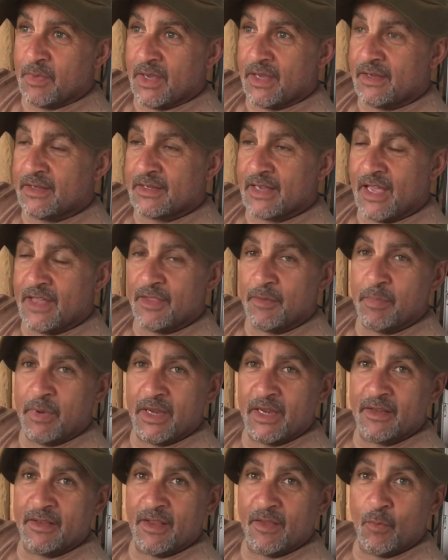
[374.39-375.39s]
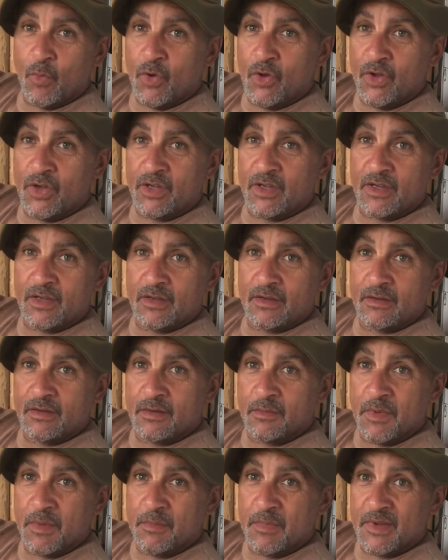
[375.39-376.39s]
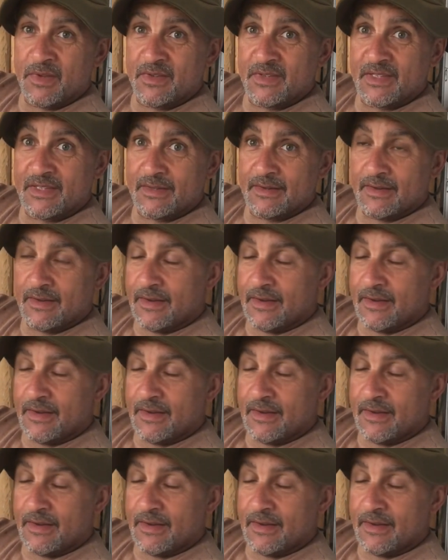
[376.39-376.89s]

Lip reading: It's either been work commitments.